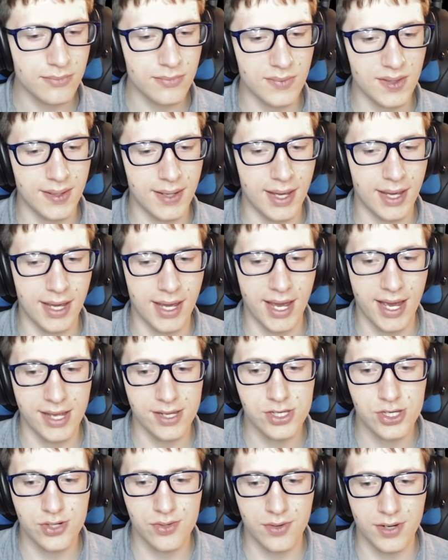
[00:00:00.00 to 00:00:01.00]
Okay,
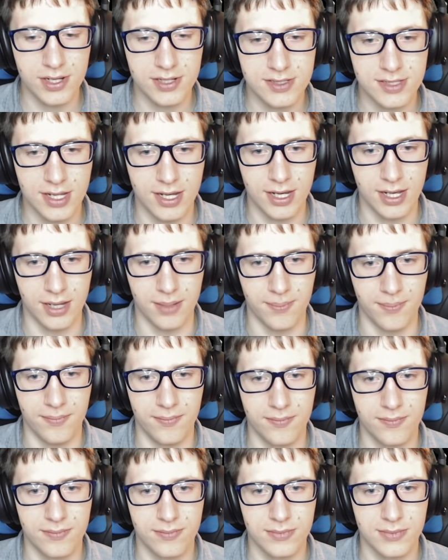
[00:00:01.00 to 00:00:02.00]
asteroid time.
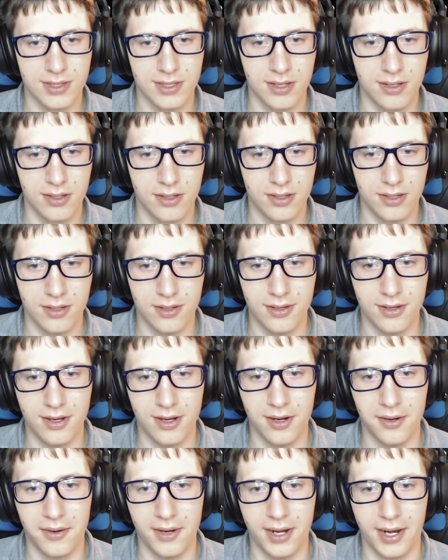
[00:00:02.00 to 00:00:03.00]

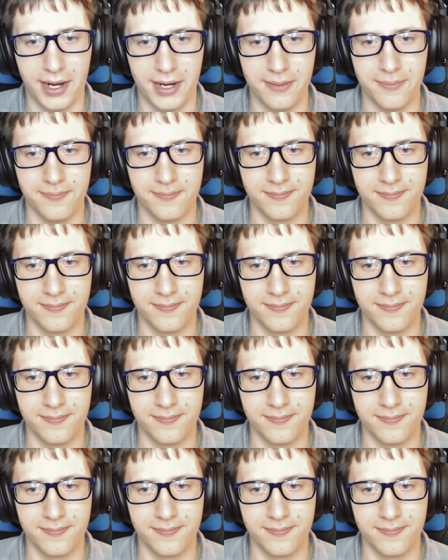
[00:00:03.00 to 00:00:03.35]
All right.